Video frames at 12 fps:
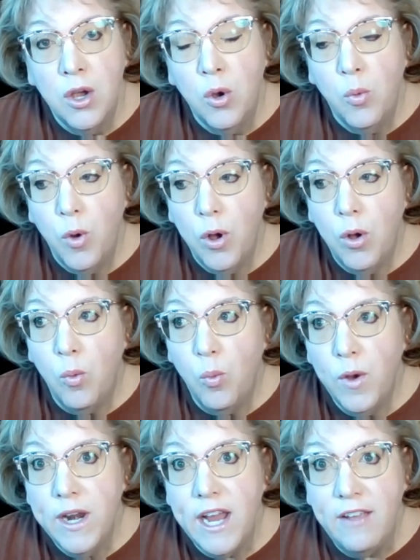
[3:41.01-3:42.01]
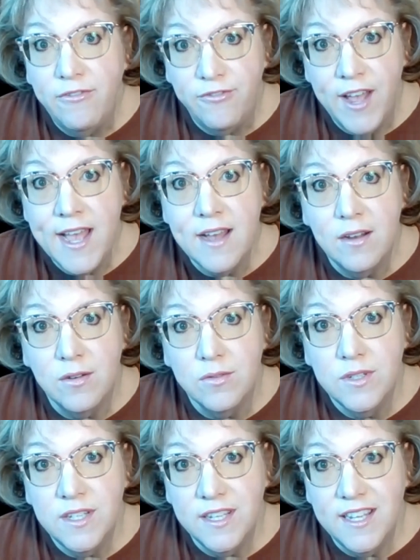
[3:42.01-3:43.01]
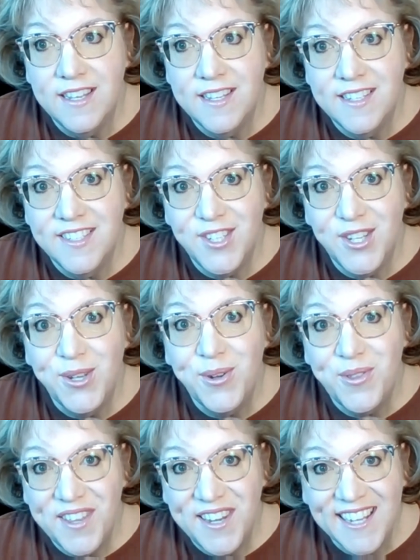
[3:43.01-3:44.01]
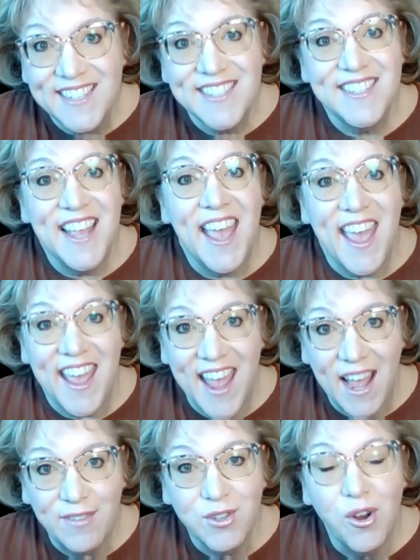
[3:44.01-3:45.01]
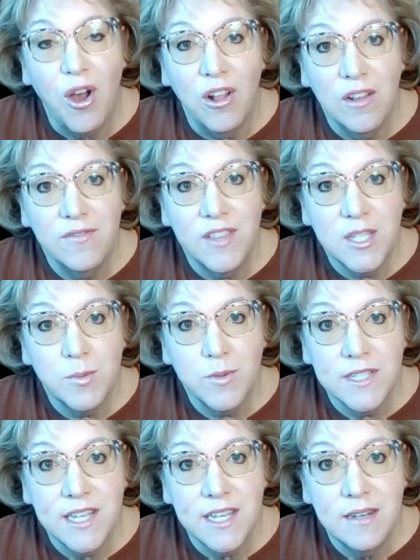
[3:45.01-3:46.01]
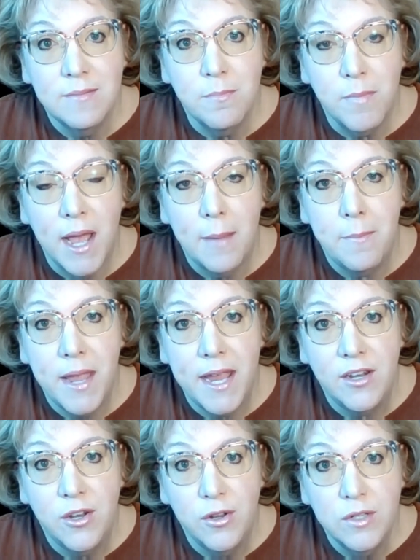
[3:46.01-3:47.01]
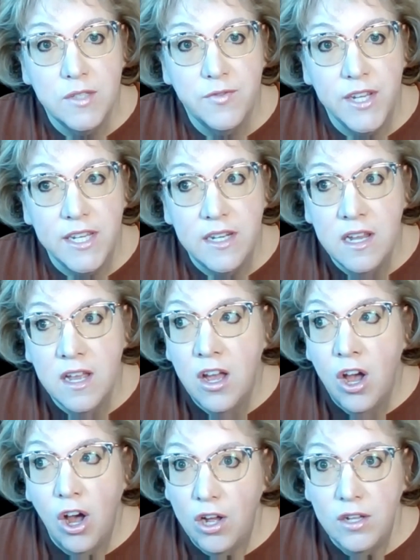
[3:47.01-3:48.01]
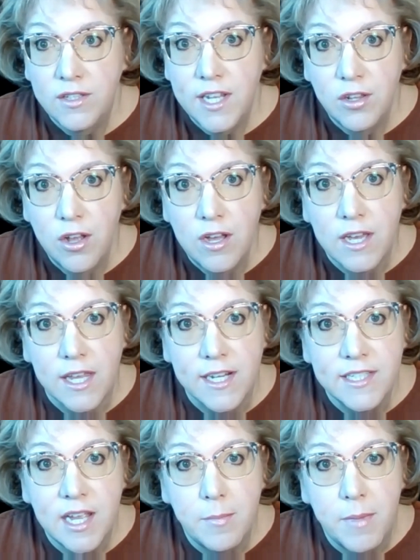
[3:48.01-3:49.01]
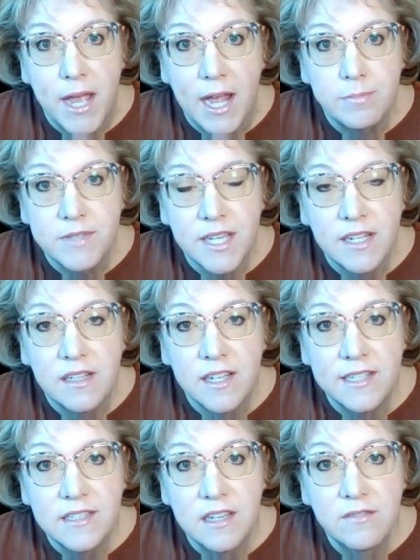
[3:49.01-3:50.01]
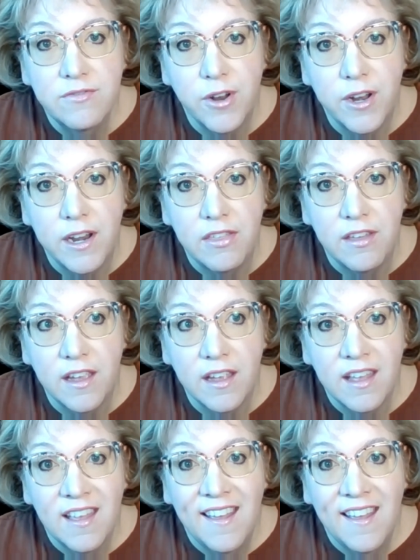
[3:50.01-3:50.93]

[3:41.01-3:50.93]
Well, what I found is, you know, the next day after all of this was in my main news feed, all day long, anytime I hopped on LinkedIn for anything,